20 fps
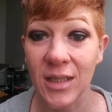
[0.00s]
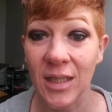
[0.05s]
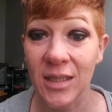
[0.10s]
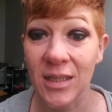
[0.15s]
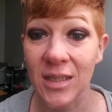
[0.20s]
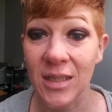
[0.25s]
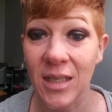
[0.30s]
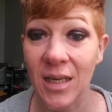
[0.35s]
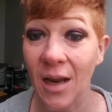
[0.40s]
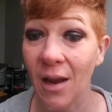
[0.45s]

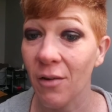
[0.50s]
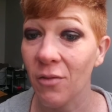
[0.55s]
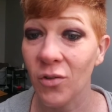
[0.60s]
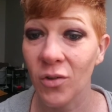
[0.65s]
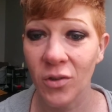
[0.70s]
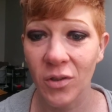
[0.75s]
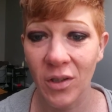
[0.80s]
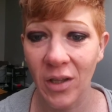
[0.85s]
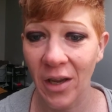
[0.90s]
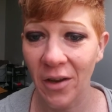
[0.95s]
has
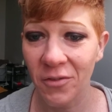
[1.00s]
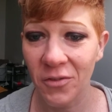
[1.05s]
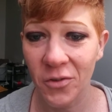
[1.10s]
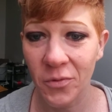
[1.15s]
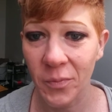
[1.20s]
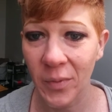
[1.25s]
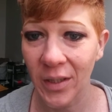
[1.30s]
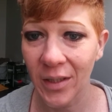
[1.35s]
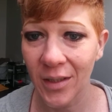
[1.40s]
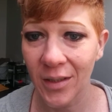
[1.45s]
never left
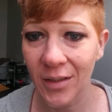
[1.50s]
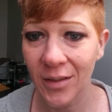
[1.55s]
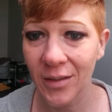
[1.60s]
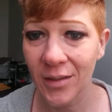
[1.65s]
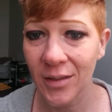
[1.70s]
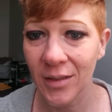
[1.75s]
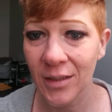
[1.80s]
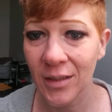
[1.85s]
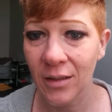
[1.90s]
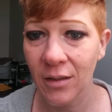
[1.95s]
me
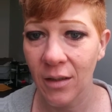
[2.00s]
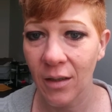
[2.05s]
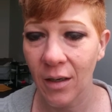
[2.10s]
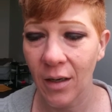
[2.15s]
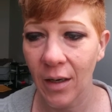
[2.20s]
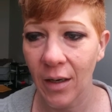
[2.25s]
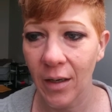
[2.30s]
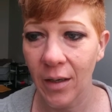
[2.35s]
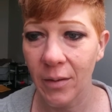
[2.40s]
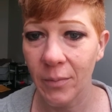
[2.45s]

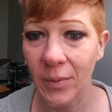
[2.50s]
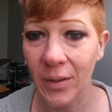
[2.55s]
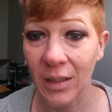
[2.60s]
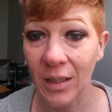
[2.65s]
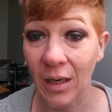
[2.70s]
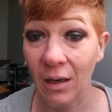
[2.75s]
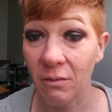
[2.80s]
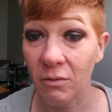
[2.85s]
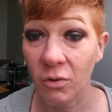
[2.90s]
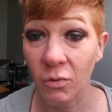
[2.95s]
and
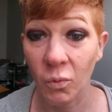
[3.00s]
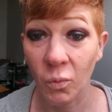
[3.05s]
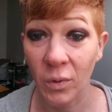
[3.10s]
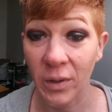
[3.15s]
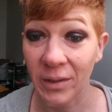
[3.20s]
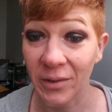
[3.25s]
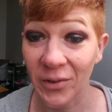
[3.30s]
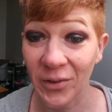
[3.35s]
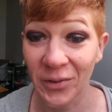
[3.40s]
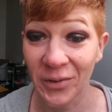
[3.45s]
never
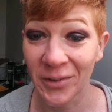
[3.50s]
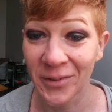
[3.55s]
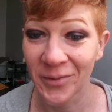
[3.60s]
will.